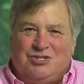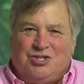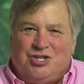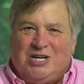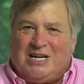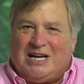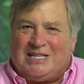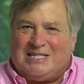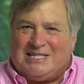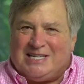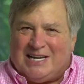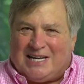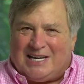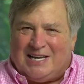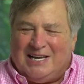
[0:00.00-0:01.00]
She got
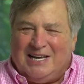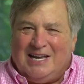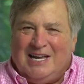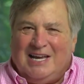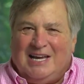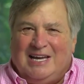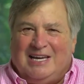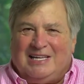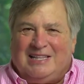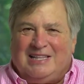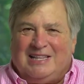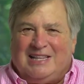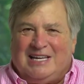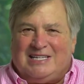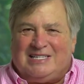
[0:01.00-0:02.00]
sick,
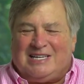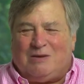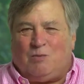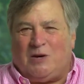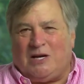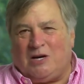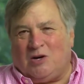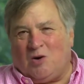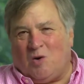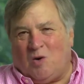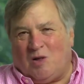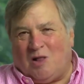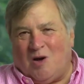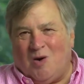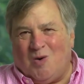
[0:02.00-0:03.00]
and they said, "We're going to
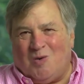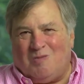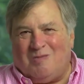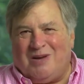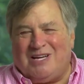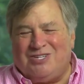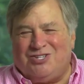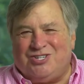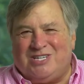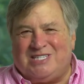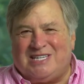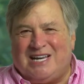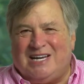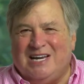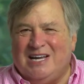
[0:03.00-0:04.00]
call home." And she
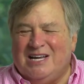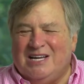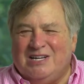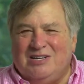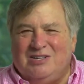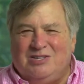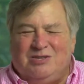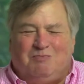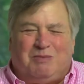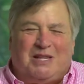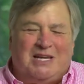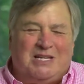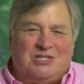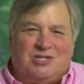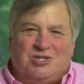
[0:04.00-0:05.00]
said,
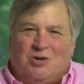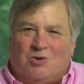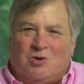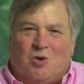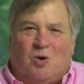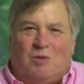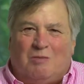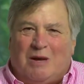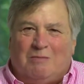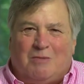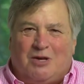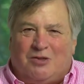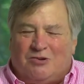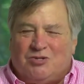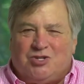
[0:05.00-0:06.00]
"Please, don't call my
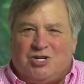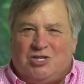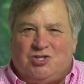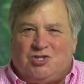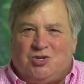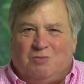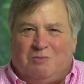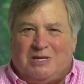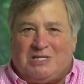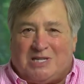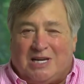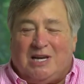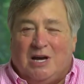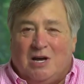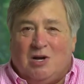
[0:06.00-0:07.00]
mother. She's too
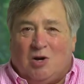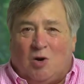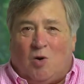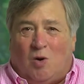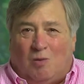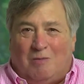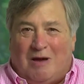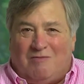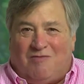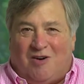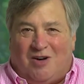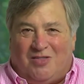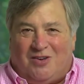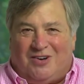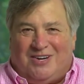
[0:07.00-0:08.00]
busy. Call my
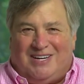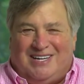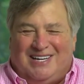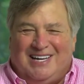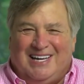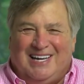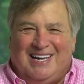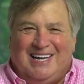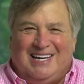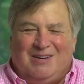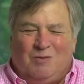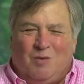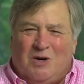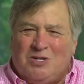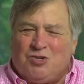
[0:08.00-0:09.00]
father."
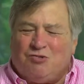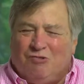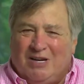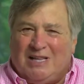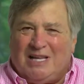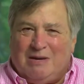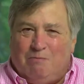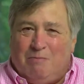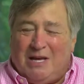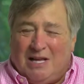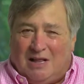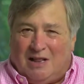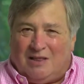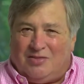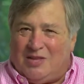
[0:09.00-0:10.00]
And it was really
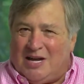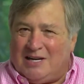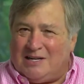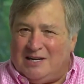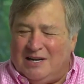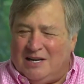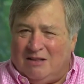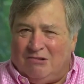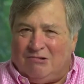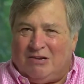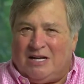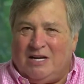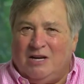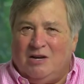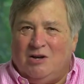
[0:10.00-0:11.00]
Bill, not
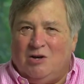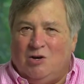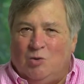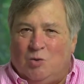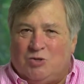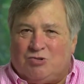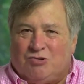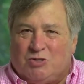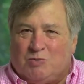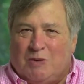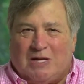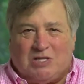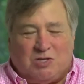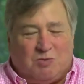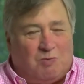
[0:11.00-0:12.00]
Hillary, who was
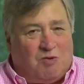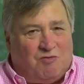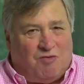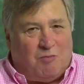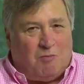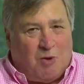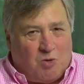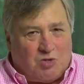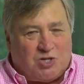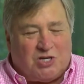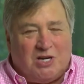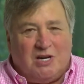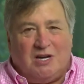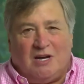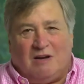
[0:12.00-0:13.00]
responsible for
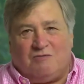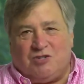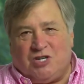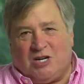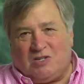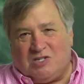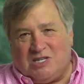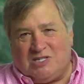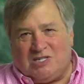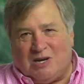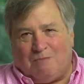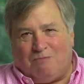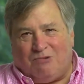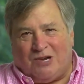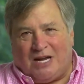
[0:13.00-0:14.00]
most of Chelsea's
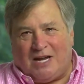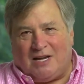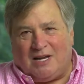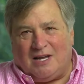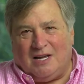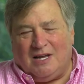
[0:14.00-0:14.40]
upbringing.